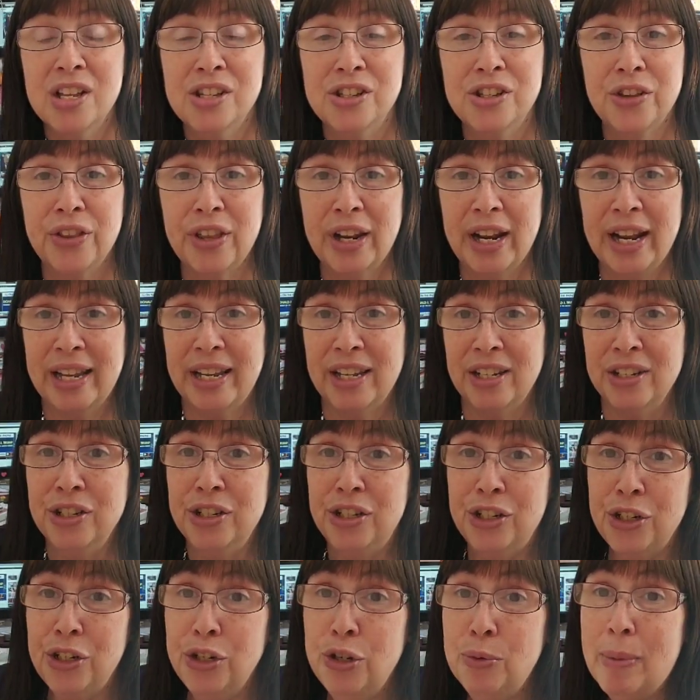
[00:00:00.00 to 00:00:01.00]
so that I
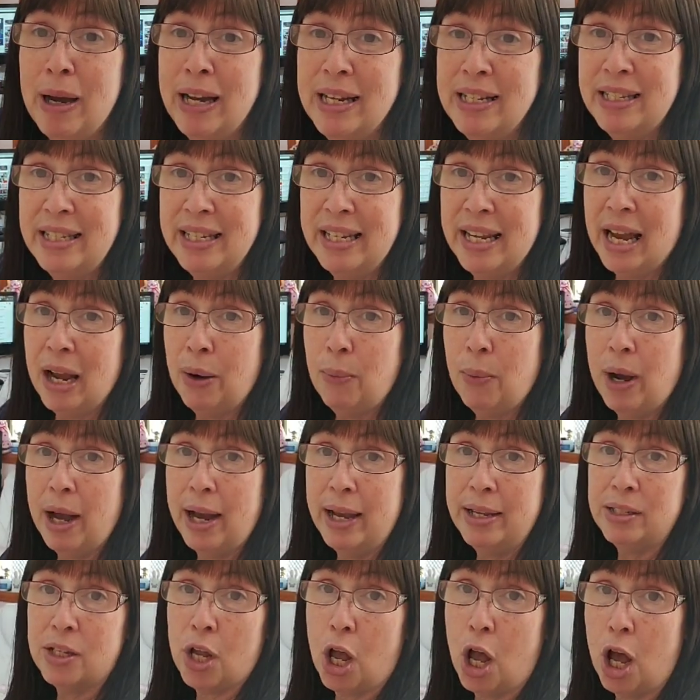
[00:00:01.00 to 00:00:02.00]
can do my
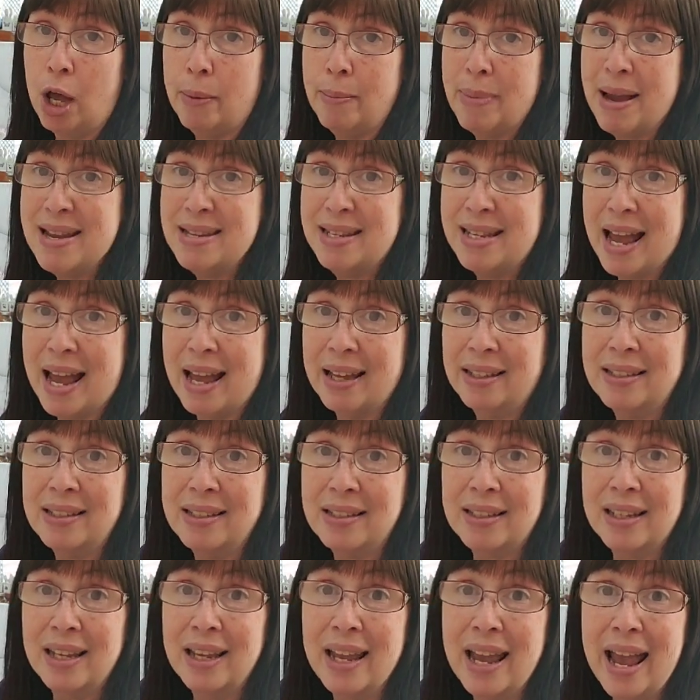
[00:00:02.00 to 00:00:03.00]
DIYs on my
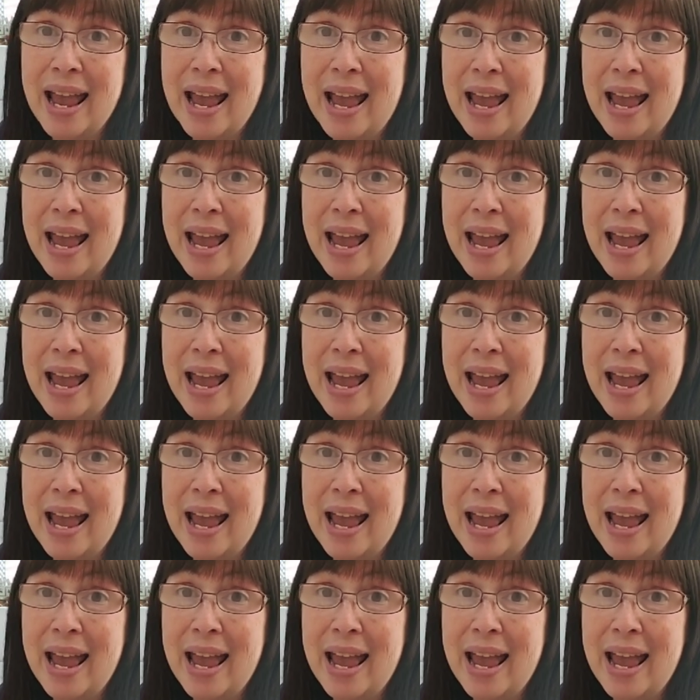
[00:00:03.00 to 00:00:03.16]
desk